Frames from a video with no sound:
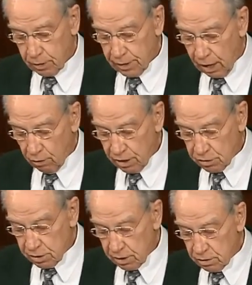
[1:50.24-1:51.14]
Now he
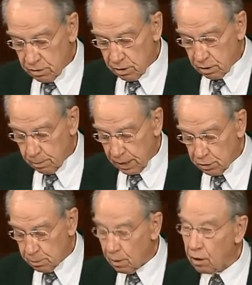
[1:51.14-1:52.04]
says that the
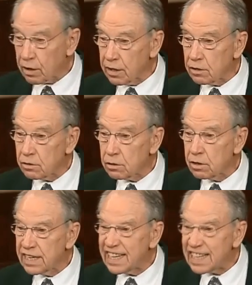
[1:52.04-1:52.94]
benchmark is
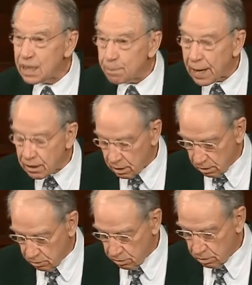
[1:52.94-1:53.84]

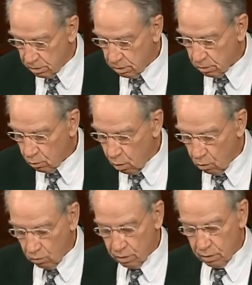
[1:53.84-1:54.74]
independence.
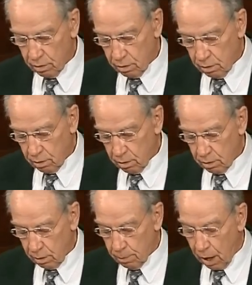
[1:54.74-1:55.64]
Quote,
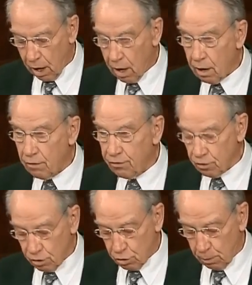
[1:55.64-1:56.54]
the bar for
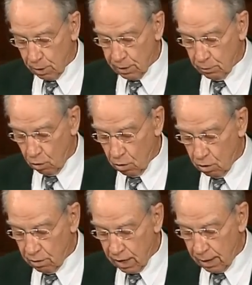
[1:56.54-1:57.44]
the Supreme
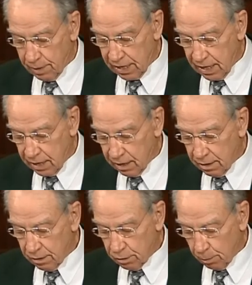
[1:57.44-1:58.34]
Court nominee
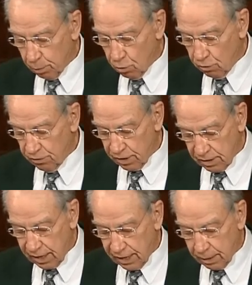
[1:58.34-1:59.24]
to prove
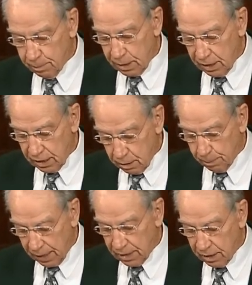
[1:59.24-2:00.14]
that they can be
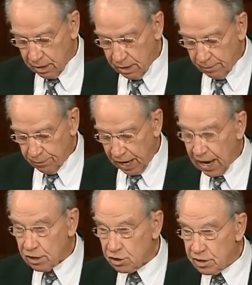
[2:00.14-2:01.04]
independent
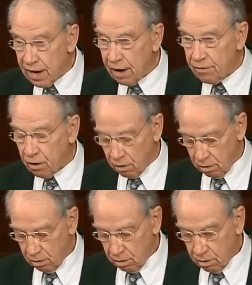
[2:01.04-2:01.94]
has never,
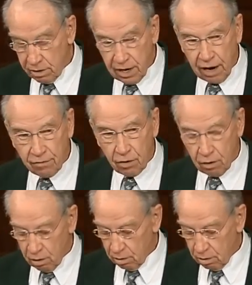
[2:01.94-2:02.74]
never